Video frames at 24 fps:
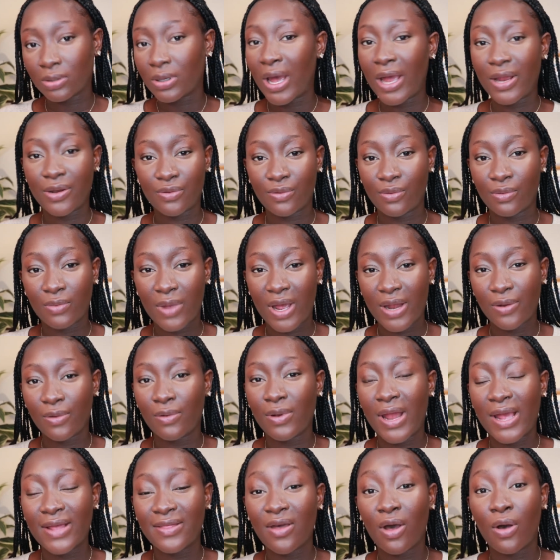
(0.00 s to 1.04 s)
I don't
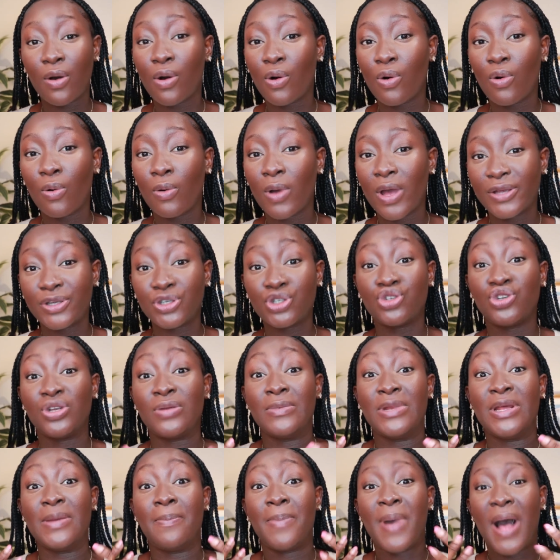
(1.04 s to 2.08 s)
like the whole
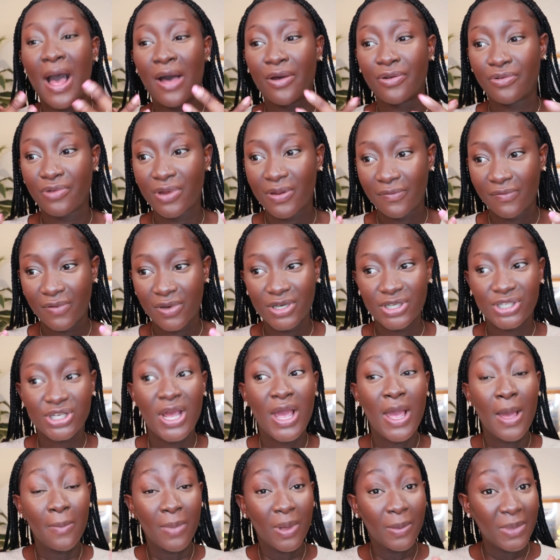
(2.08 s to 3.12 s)
extremely powdery finish.
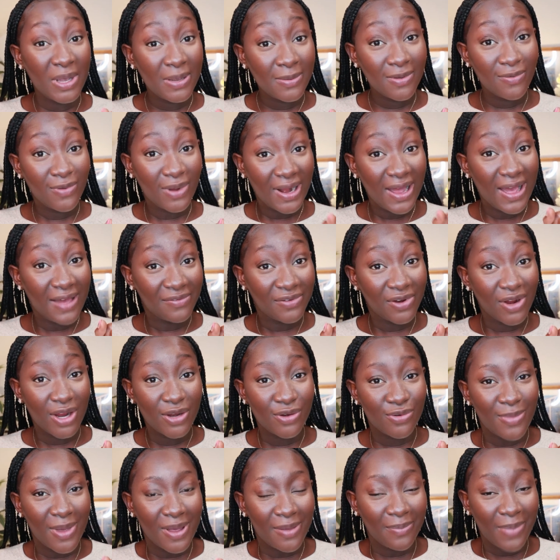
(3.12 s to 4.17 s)
But maybe when after I
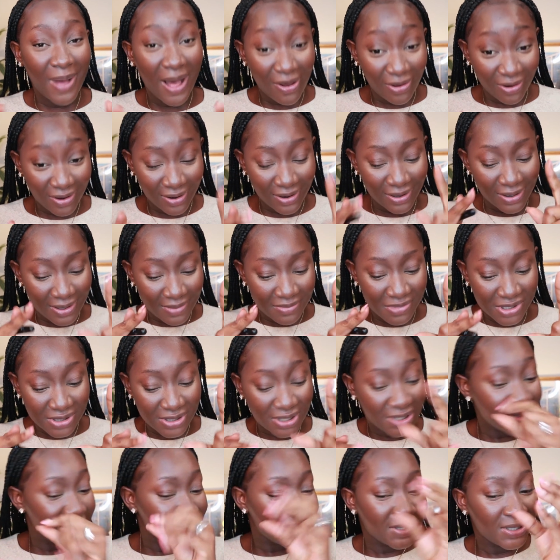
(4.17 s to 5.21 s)
do my powder, let me
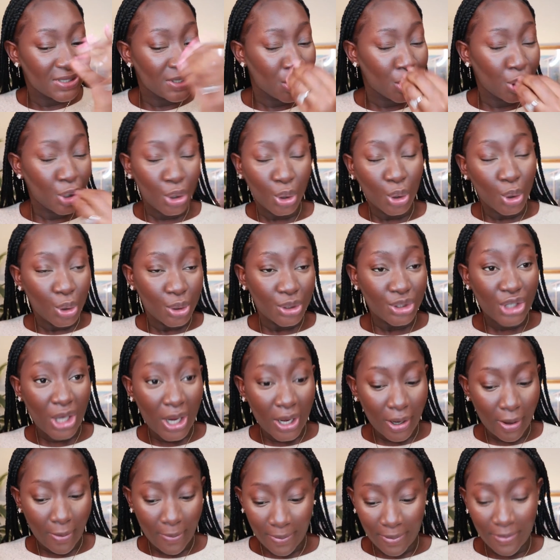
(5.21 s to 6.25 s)
just shut
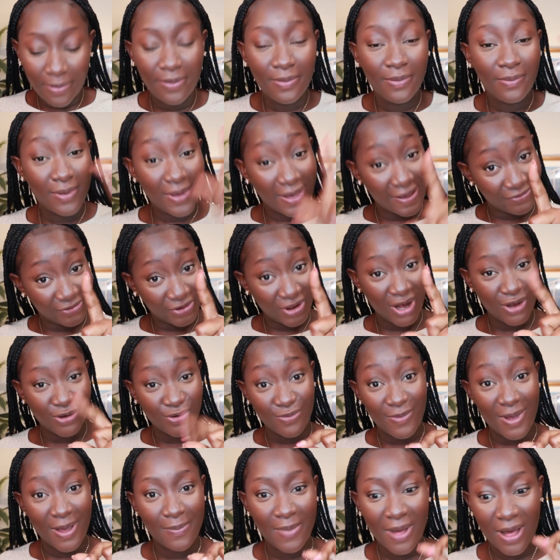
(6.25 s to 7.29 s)
up. After I do
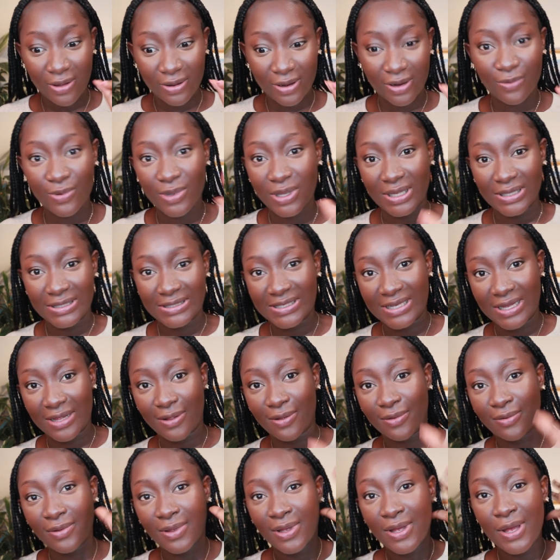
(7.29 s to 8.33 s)
my powder, we can
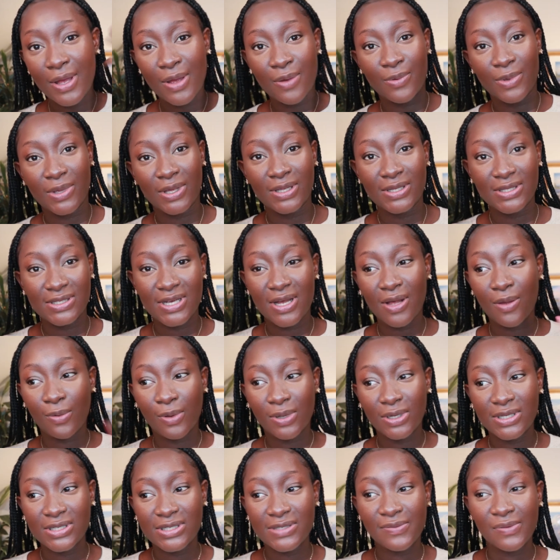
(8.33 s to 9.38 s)
tell
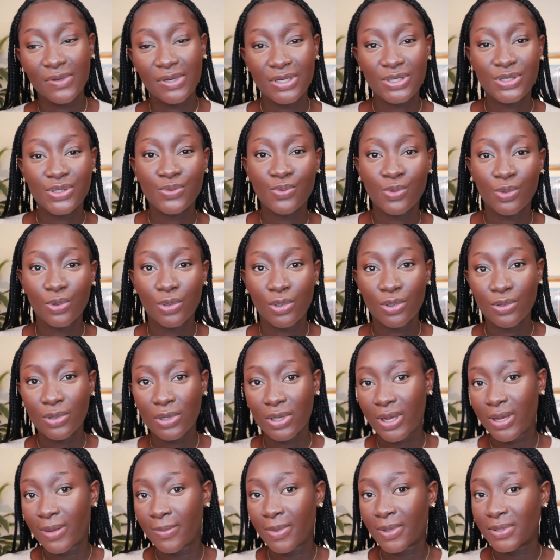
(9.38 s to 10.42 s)
what this finish will look
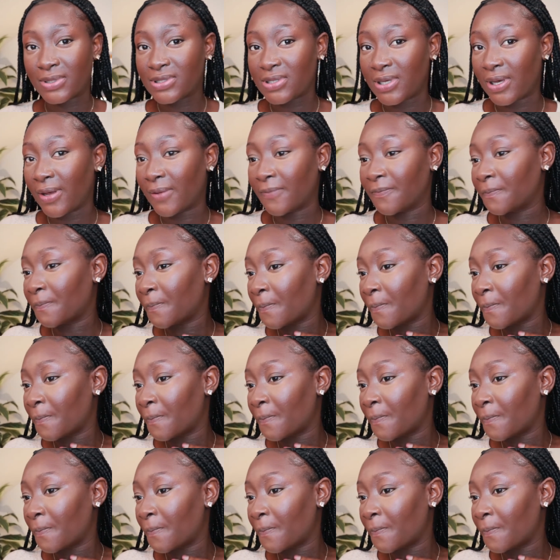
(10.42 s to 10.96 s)
like. But yeah,